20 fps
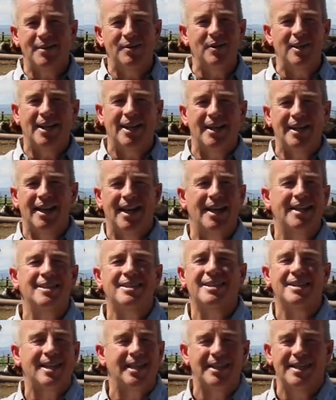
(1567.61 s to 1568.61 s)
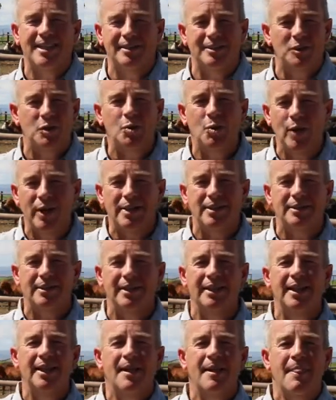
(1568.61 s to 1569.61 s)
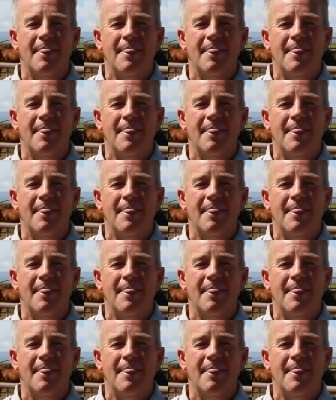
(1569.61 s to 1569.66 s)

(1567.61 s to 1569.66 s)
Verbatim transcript: I want to. I'm just going to tell it quickly.